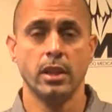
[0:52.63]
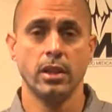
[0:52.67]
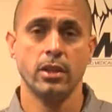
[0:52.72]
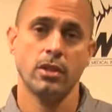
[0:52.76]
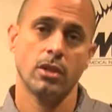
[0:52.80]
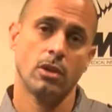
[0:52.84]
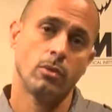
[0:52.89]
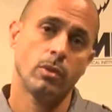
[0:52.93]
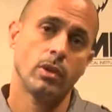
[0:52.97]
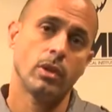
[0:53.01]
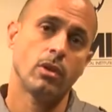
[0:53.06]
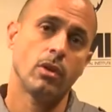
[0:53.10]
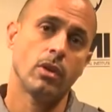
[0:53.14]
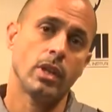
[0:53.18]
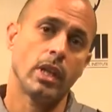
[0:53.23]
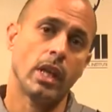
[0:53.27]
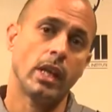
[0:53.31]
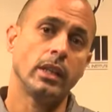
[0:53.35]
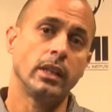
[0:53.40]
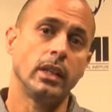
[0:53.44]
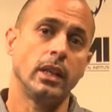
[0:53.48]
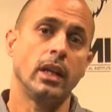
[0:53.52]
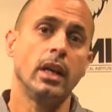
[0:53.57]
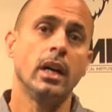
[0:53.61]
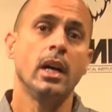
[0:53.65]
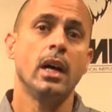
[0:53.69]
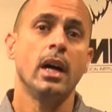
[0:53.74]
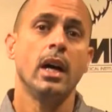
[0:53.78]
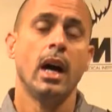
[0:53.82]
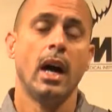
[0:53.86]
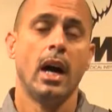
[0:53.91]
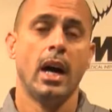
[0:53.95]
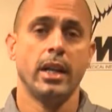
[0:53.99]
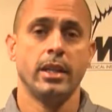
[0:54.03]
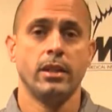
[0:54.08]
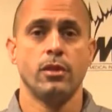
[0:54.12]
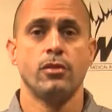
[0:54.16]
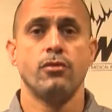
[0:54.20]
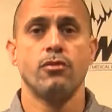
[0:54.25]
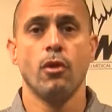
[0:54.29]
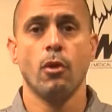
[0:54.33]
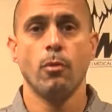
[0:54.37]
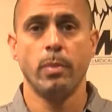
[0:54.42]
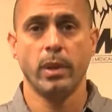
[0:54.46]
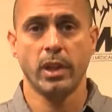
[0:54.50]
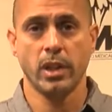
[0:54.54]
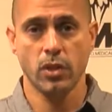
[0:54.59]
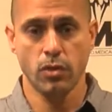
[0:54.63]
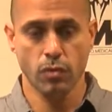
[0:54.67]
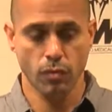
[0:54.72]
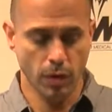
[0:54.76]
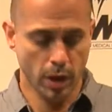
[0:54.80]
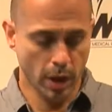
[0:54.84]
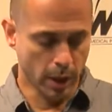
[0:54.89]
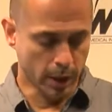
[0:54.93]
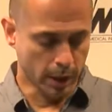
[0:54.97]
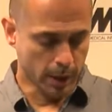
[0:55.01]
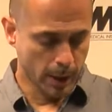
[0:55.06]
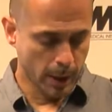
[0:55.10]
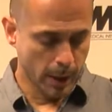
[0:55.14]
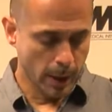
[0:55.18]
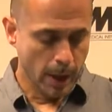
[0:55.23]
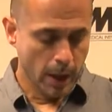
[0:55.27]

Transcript: So we call that a inotropic drug.